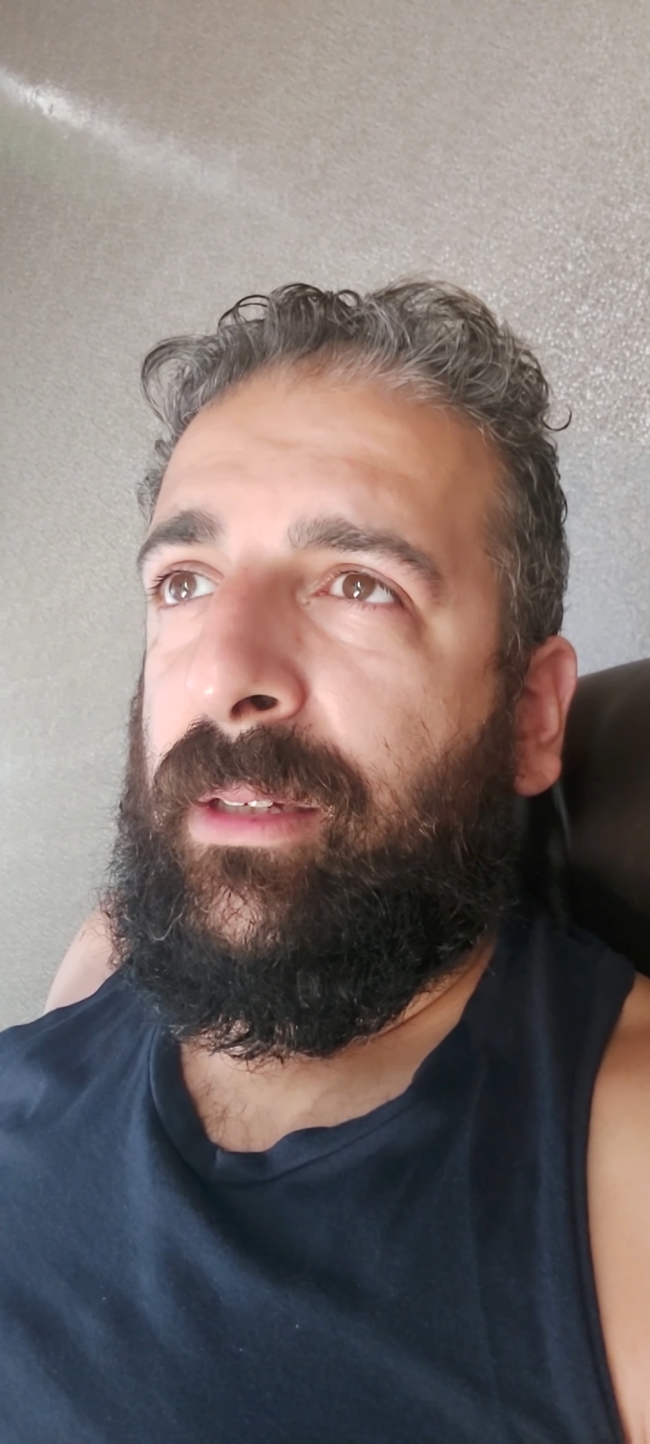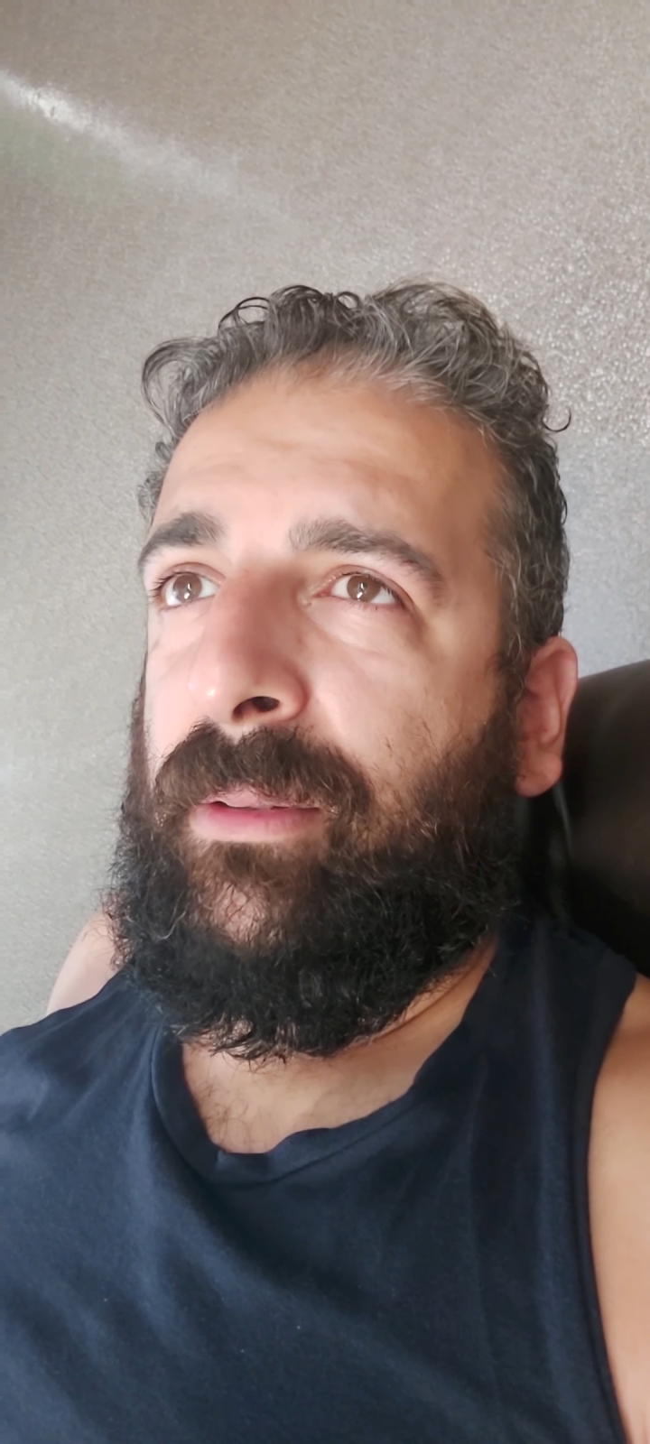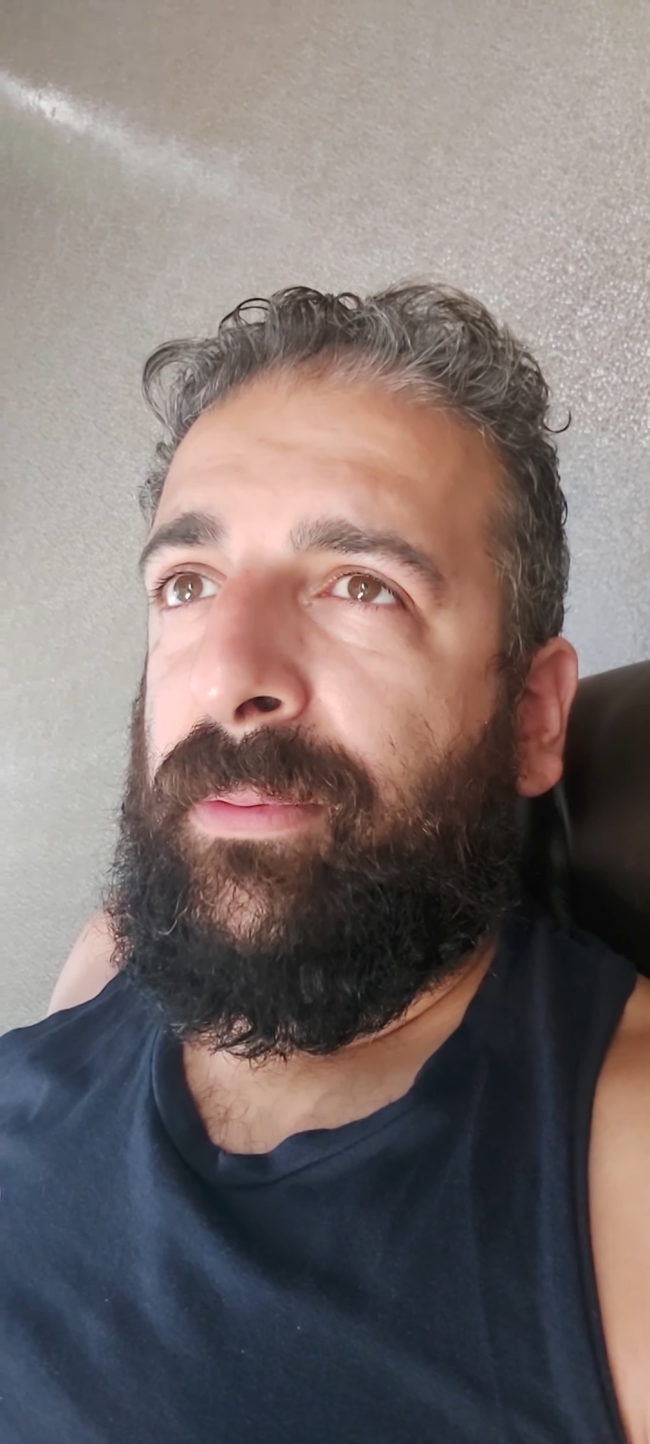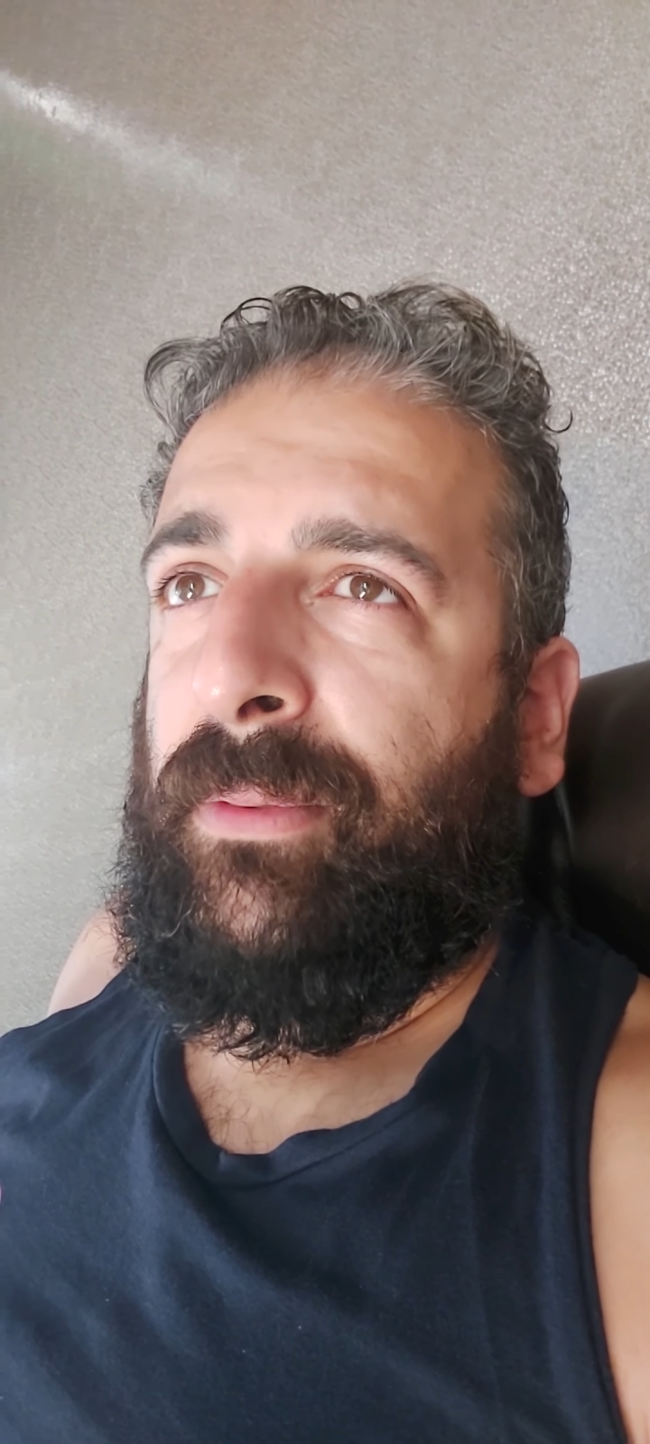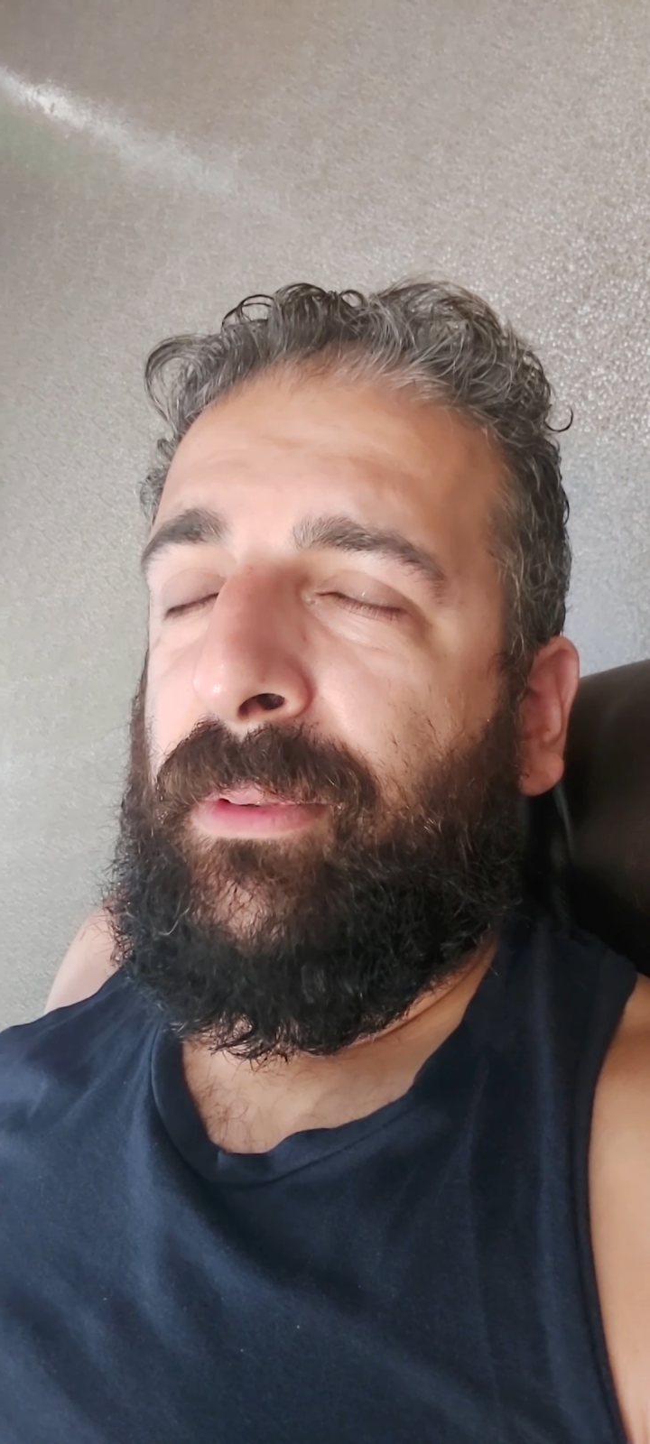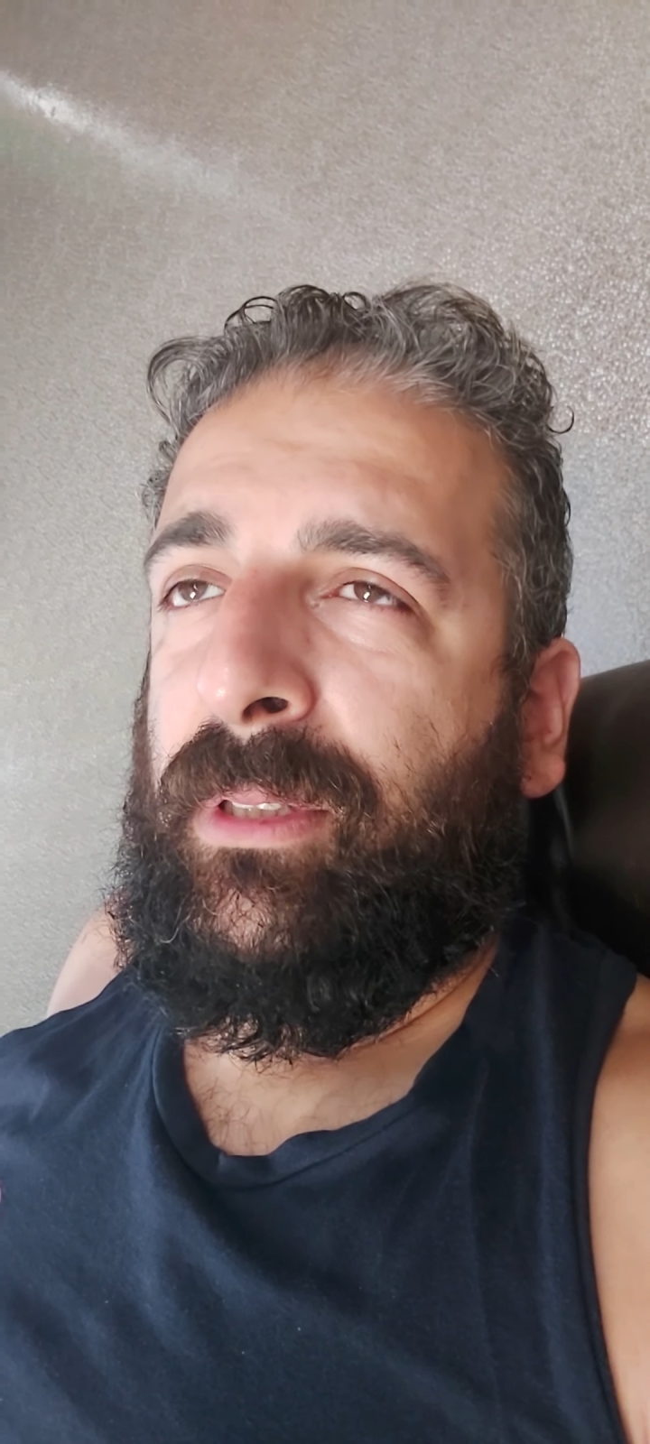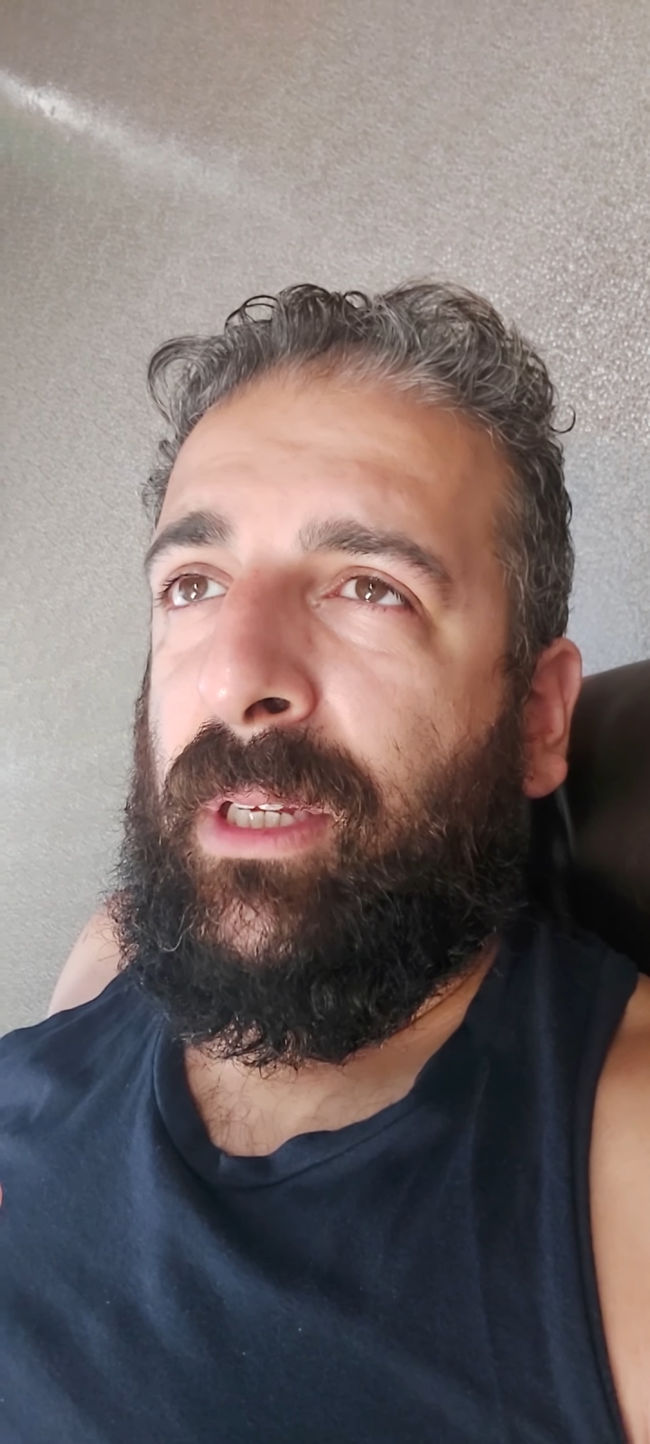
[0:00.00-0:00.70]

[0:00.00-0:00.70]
Uh, Fifty